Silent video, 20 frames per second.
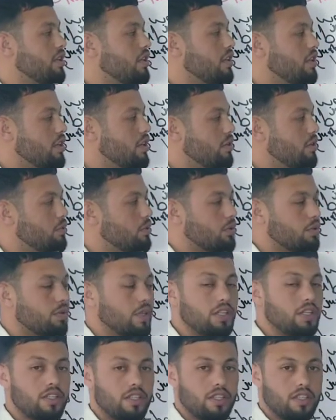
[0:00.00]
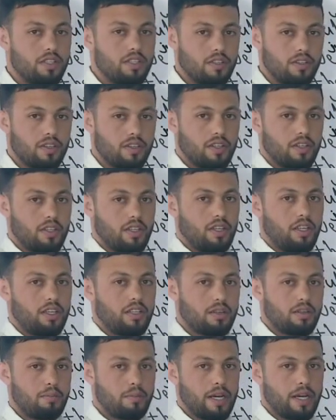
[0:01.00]
they were written in the
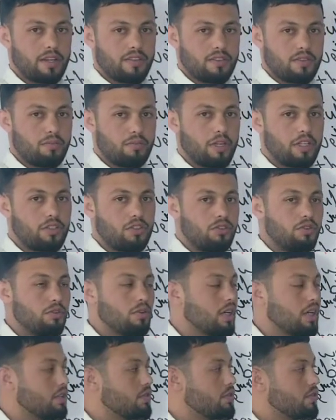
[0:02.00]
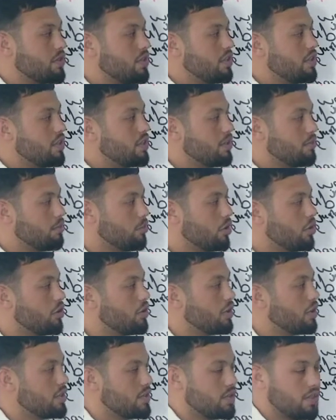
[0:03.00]
past, but you can see the
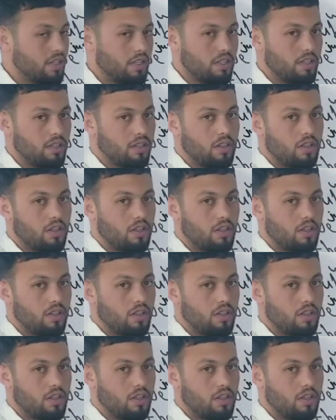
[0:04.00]
mark still.